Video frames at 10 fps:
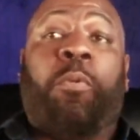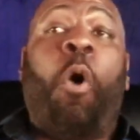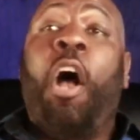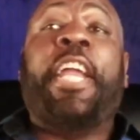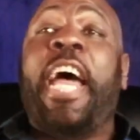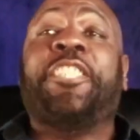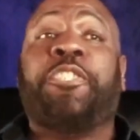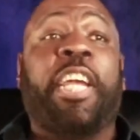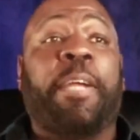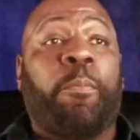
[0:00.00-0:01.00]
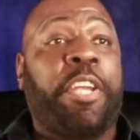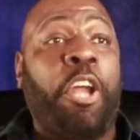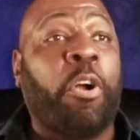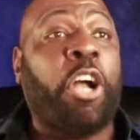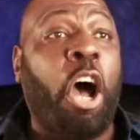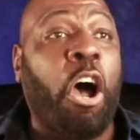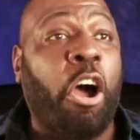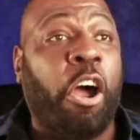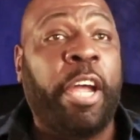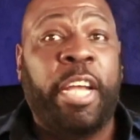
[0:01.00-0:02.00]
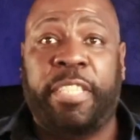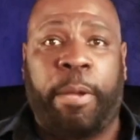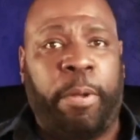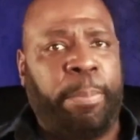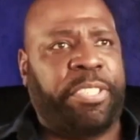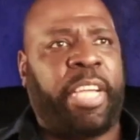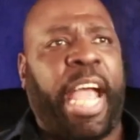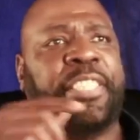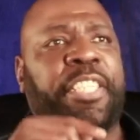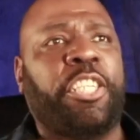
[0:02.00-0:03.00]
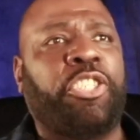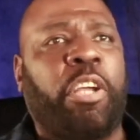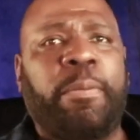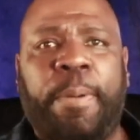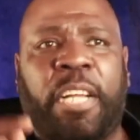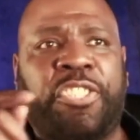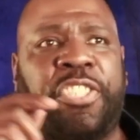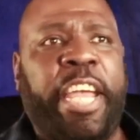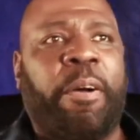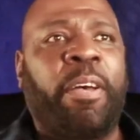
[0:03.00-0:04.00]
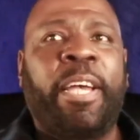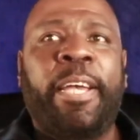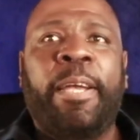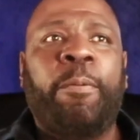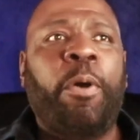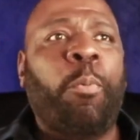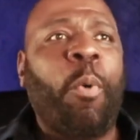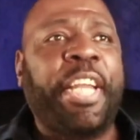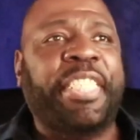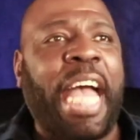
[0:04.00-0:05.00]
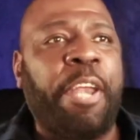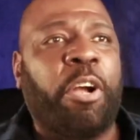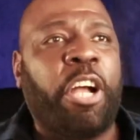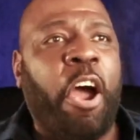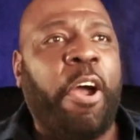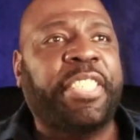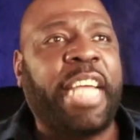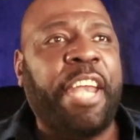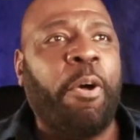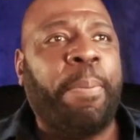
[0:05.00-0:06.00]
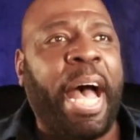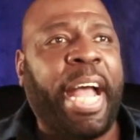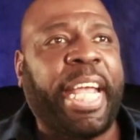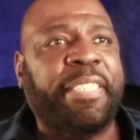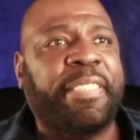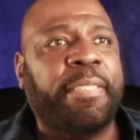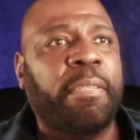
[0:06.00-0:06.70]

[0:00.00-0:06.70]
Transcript: walking down the street with no car. Say, he was casing the joint. He was about to steal. Mm-hmm. With what? He's got no car. He's got no pockets.